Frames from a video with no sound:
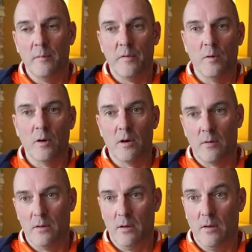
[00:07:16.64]
for
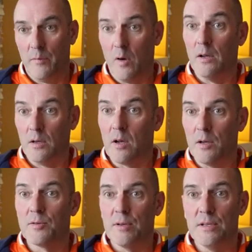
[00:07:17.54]
other
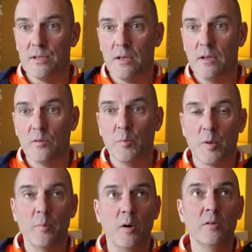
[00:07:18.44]
countries to
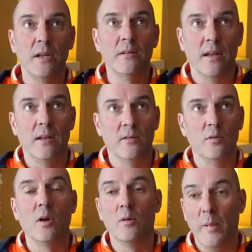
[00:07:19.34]
promote it and to
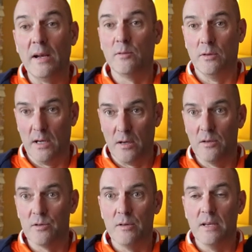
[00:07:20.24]
go back to their
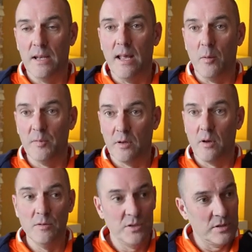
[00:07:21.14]
country and help the
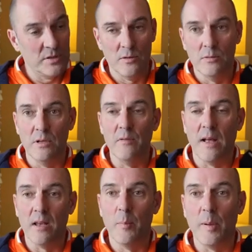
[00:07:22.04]
coaches to
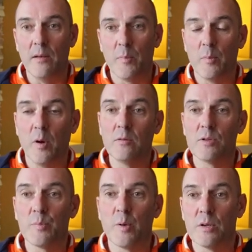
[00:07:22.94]
develop and promote the
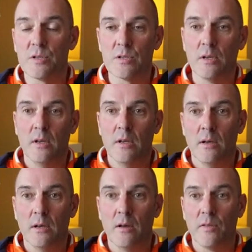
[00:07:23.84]
sports
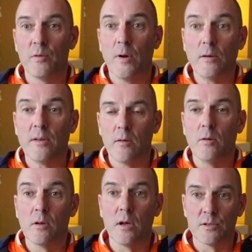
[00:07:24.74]
throughout their
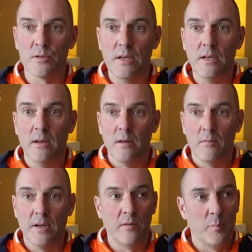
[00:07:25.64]
own country
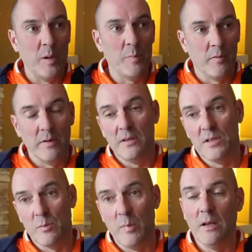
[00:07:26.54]
with people with
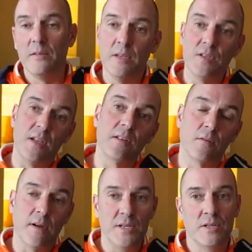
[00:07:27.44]
disabilities,
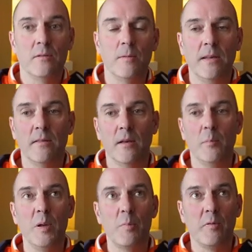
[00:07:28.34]
integration with
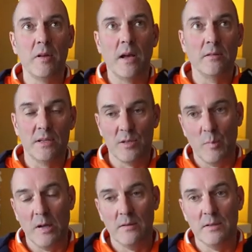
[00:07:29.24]
people without
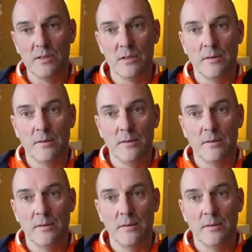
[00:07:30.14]
disabilities.